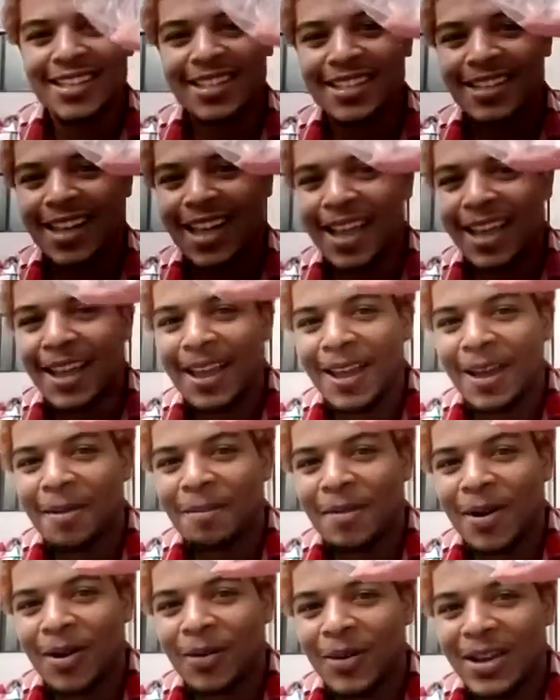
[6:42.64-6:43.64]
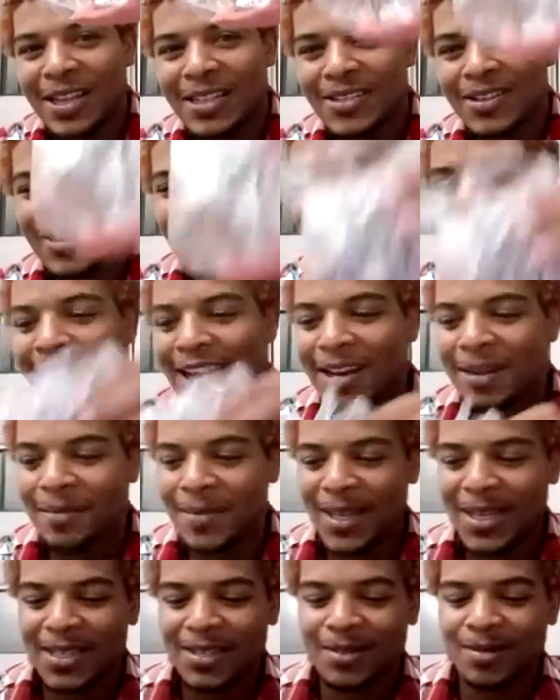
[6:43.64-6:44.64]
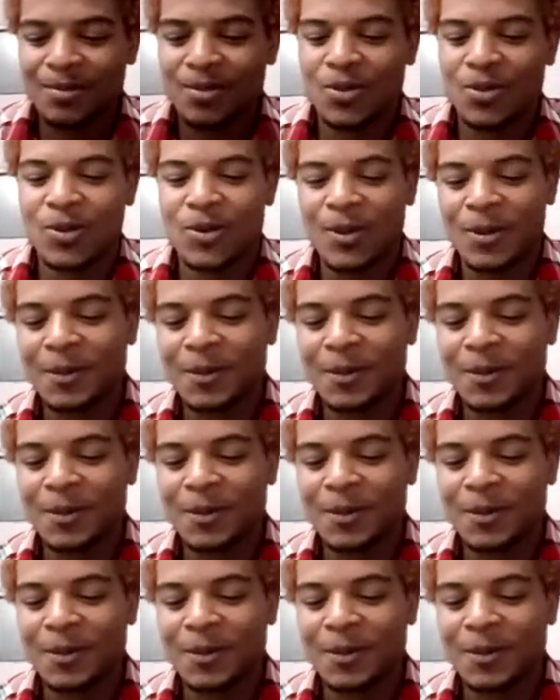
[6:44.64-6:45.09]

is like my red salt. I gotta make some more.